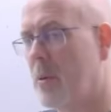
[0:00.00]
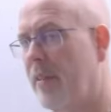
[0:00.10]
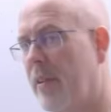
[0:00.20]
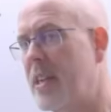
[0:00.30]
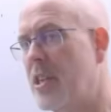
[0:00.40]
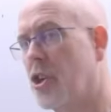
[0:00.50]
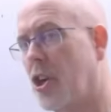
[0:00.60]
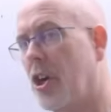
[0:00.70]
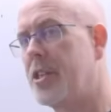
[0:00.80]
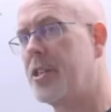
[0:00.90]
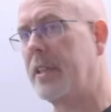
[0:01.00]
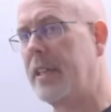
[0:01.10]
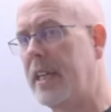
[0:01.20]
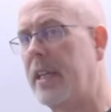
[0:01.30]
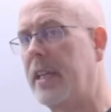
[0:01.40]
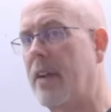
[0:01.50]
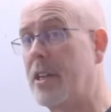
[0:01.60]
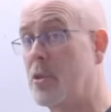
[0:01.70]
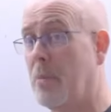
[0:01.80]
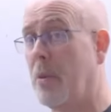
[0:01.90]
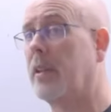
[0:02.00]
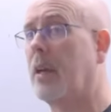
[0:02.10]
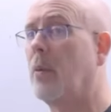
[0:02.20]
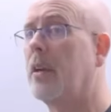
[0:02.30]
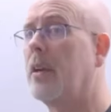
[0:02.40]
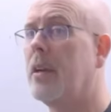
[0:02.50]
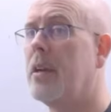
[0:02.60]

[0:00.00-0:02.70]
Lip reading: So we've already turned the yearly rate into a monthly one.